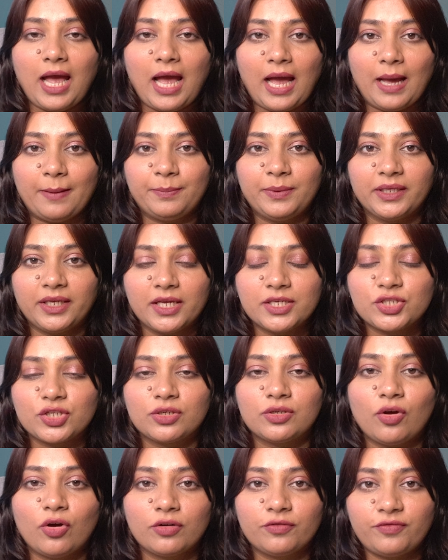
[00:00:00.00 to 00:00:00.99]

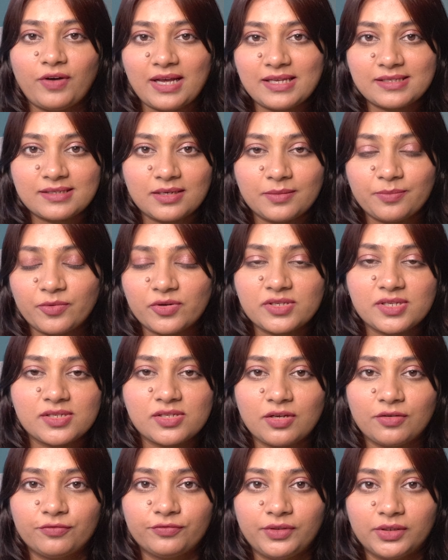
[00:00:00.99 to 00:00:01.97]
application or faster
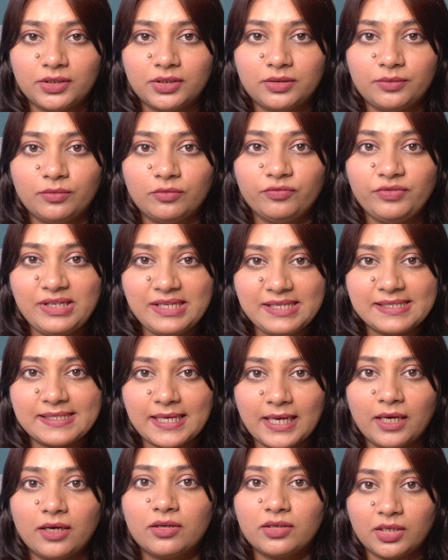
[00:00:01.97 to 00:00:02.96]
process of the
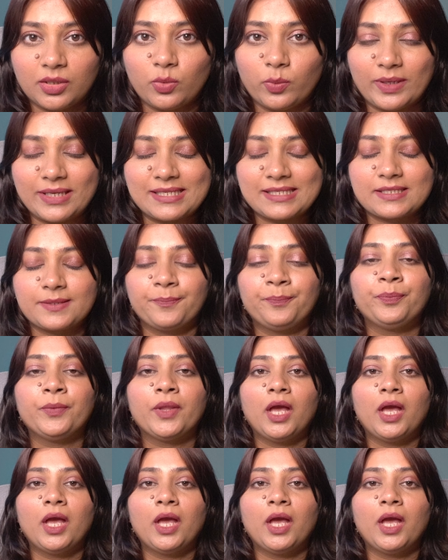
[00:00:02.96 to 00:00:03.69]
visa request.